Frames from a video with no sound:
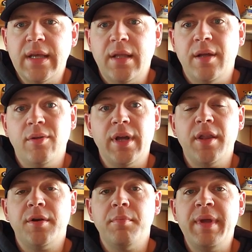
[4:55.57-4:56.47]
The only
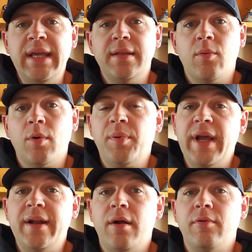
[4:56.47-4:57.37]
other meat that we're
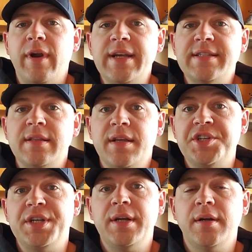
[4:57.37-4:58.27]
planning on raising
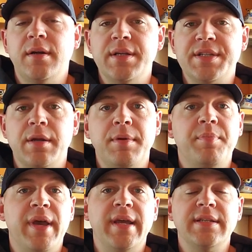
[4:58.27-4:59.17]
this year is going to be
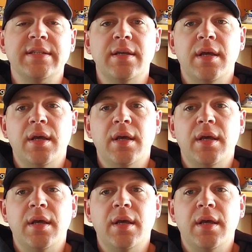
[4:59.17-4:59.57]
pigs.